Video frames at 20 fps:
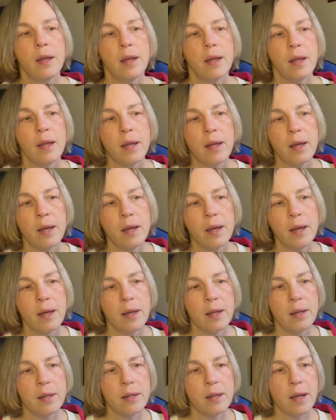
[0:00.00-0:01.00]

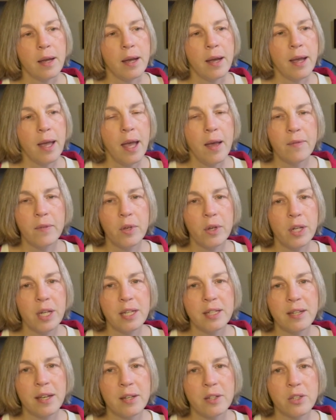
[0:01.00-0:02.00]
And I have good
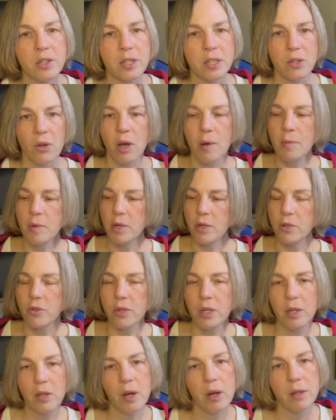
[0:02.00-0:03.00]
intentions. Oh, I'm going to
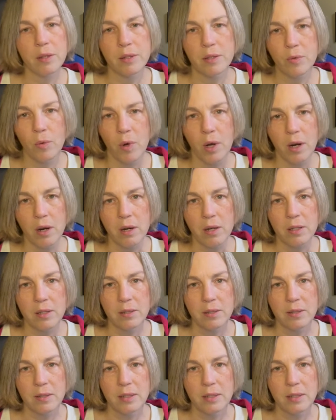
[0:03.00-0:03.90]
drink all this water.